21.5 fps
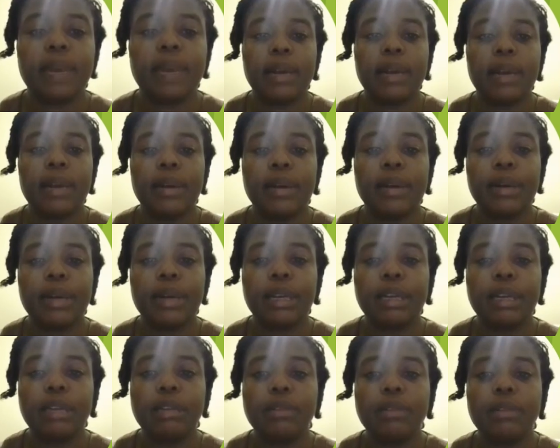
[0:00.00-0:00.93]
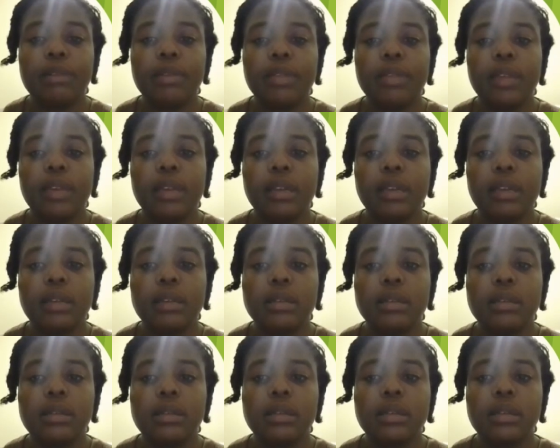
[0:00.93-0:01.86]
learning new
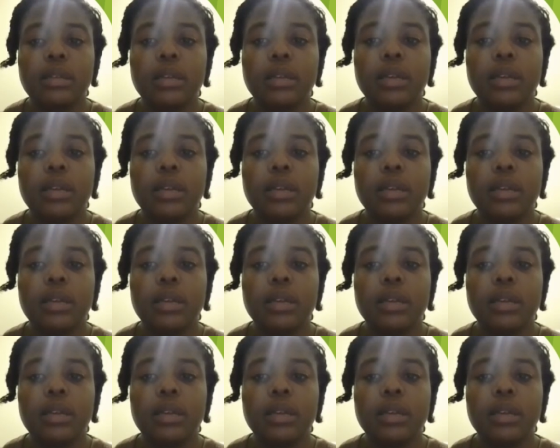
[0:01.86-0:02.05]
things,